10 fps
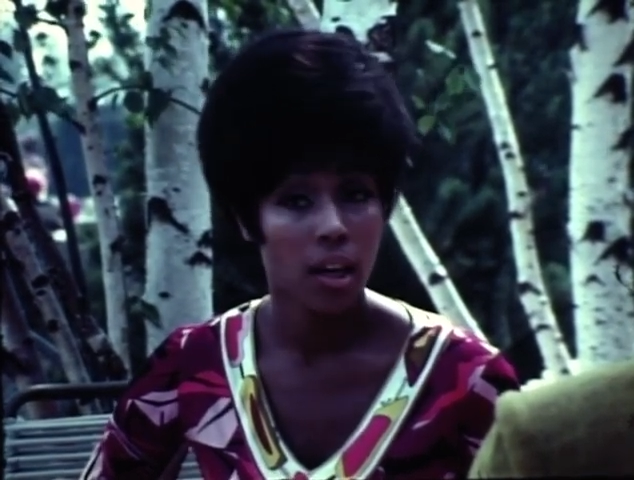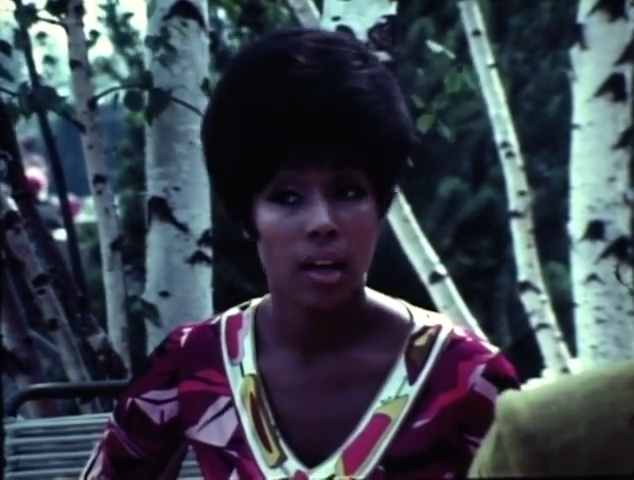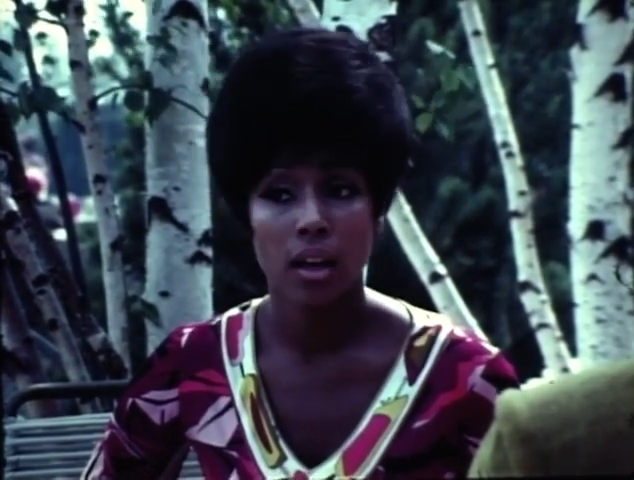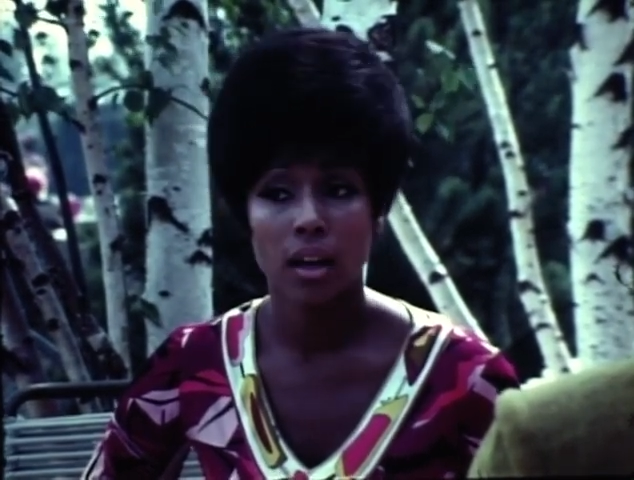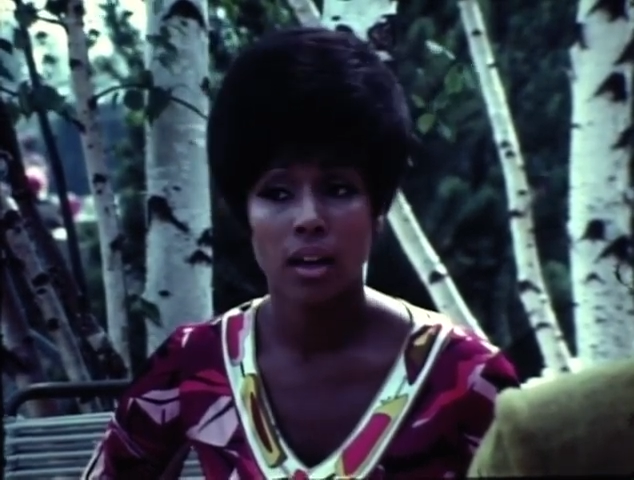
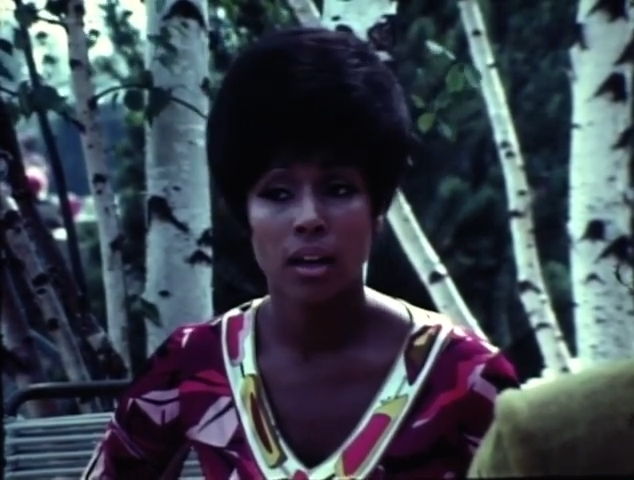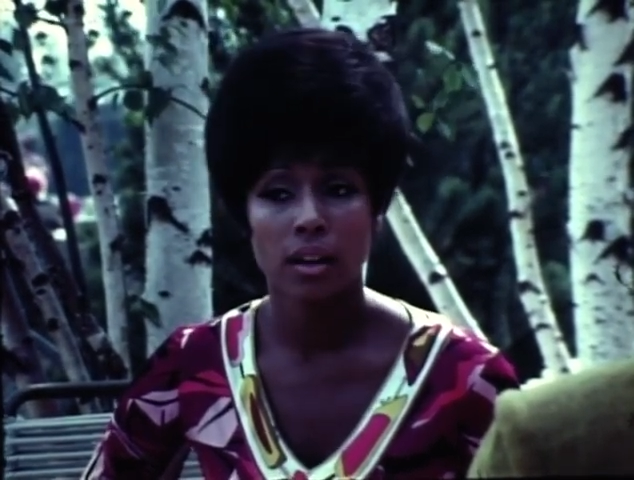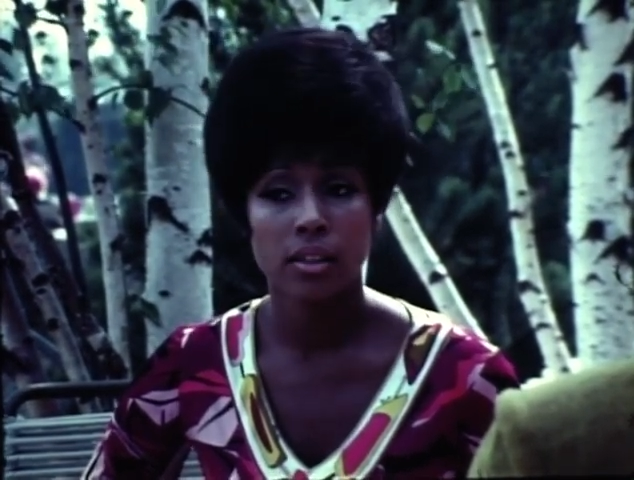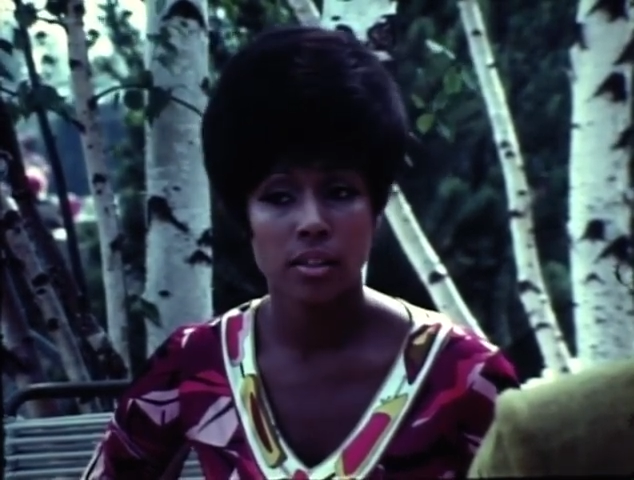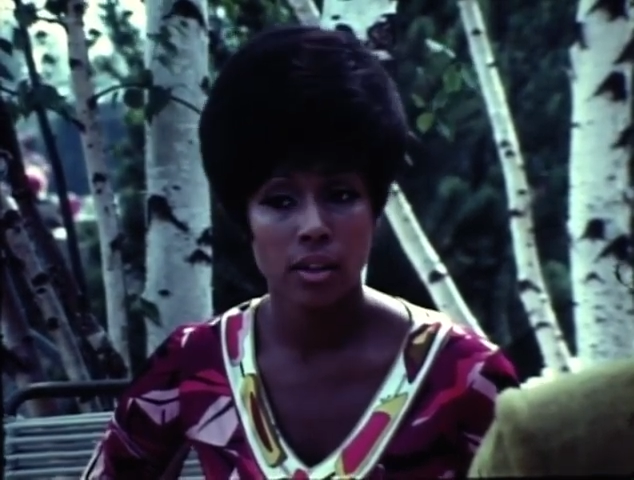
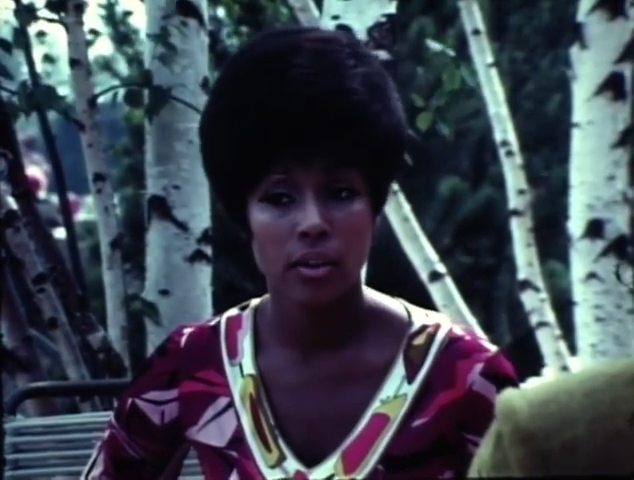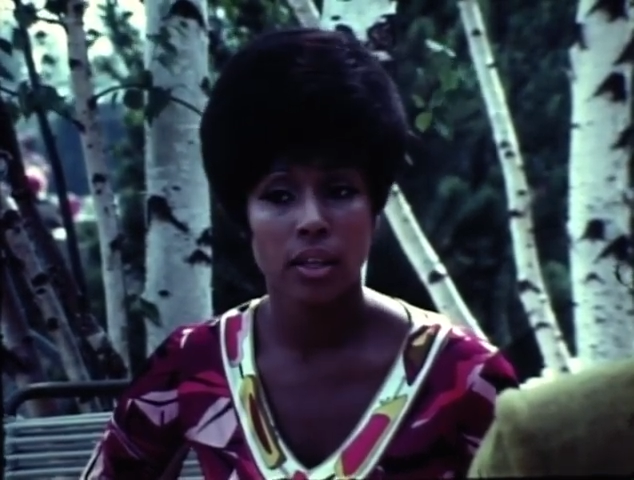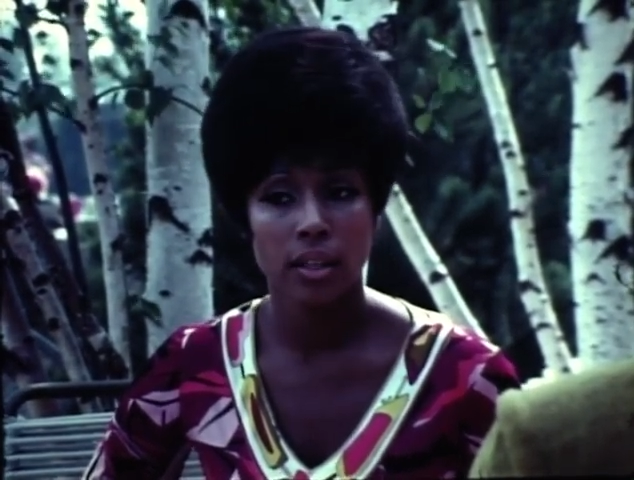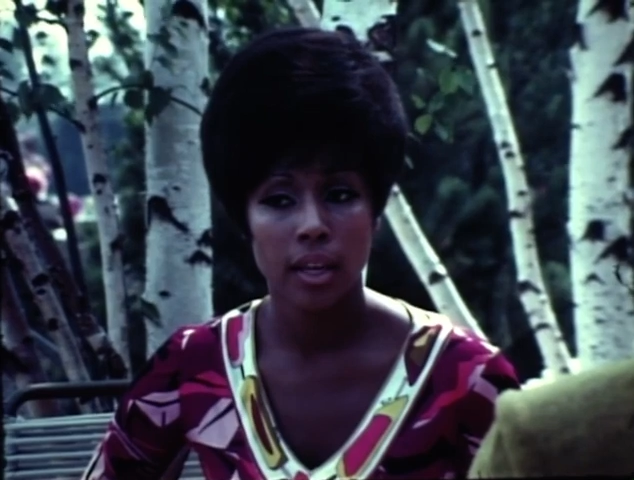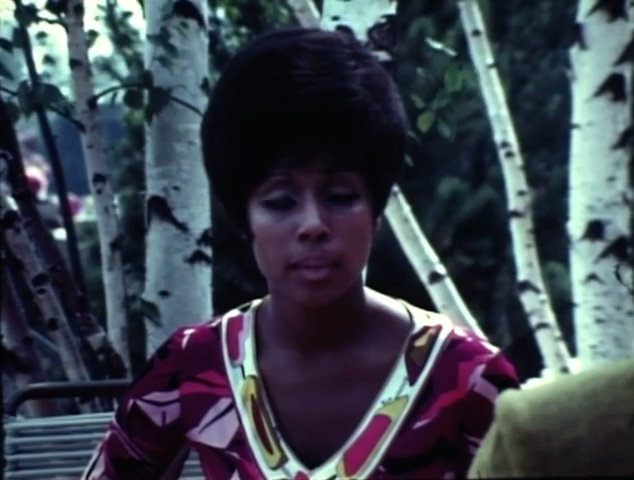the
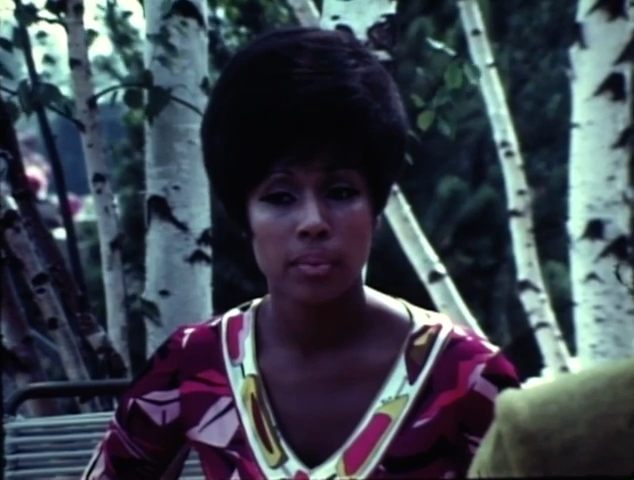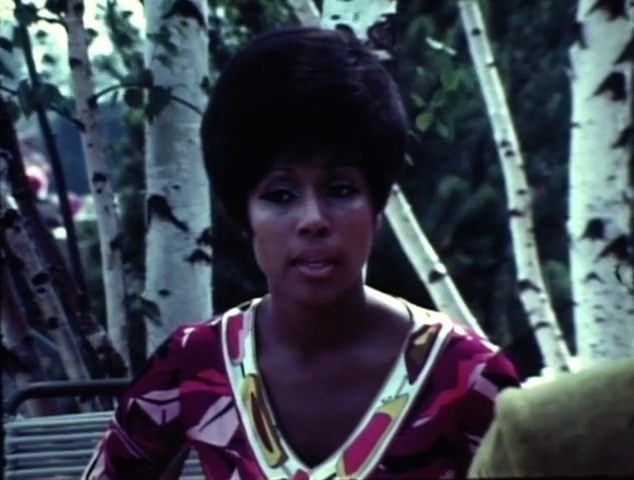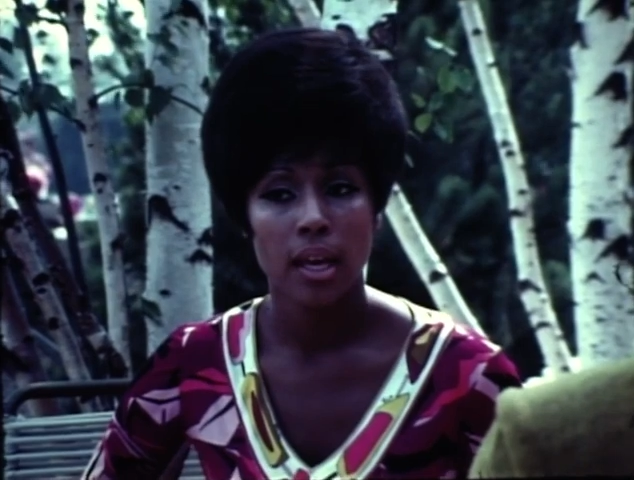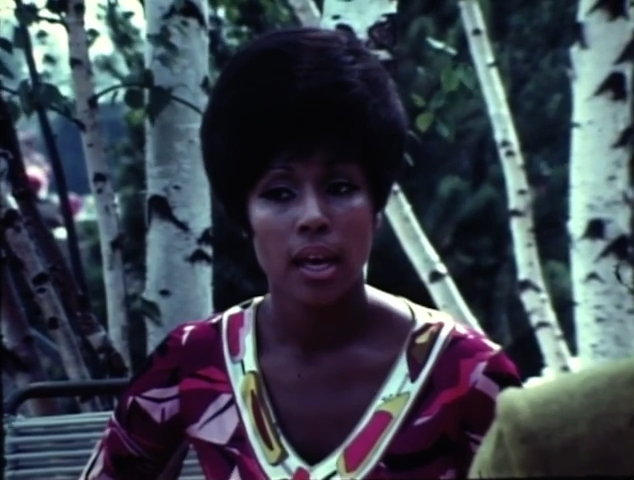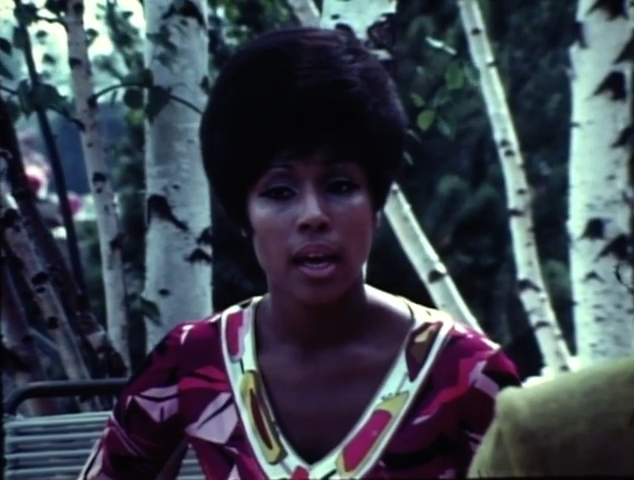stereotypes.
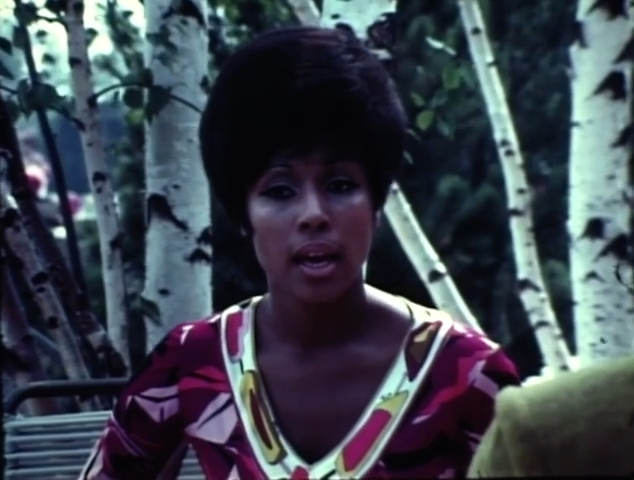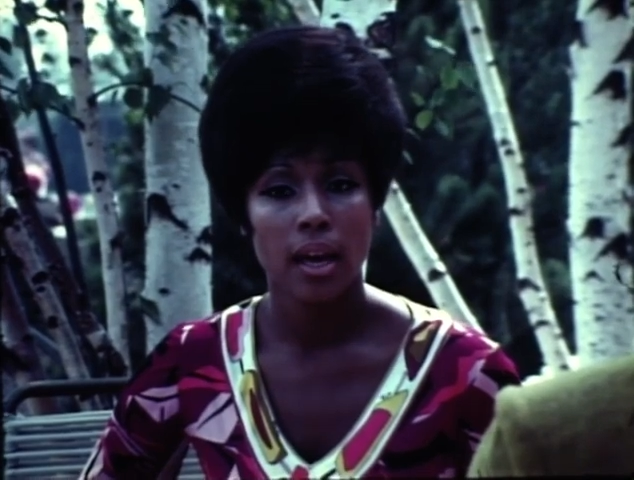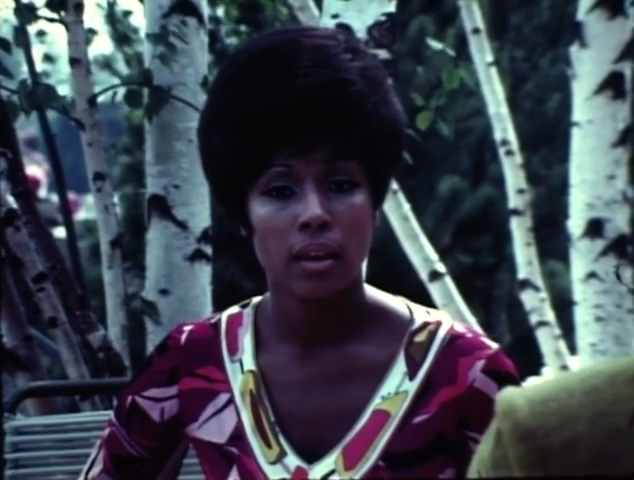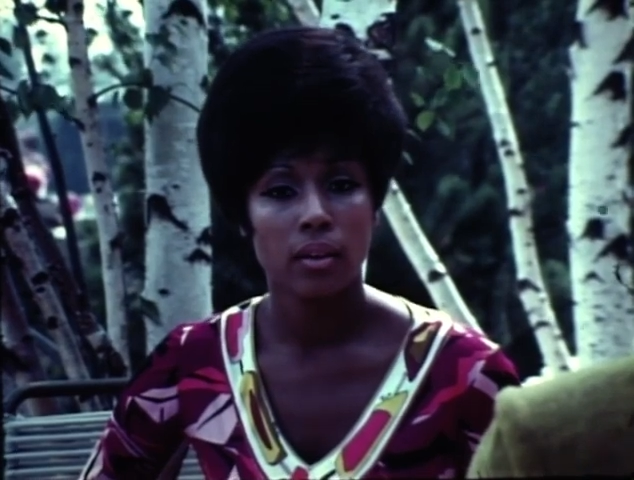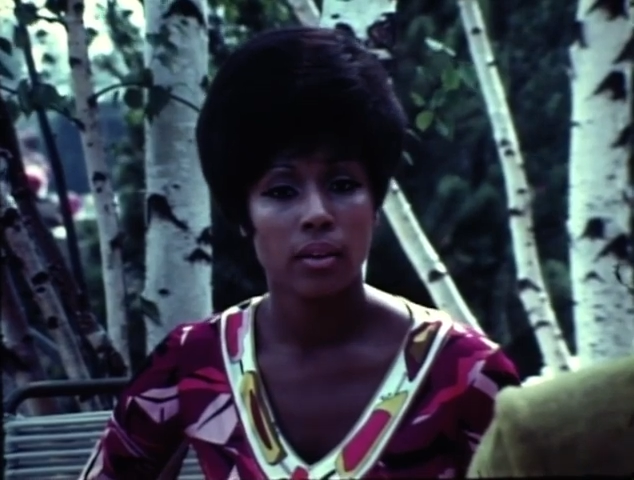
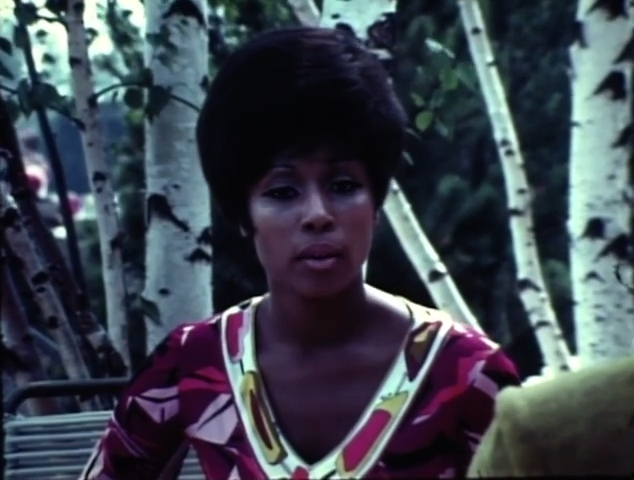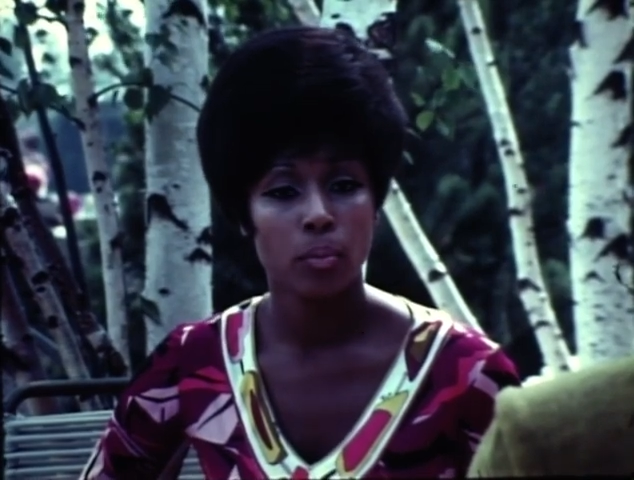And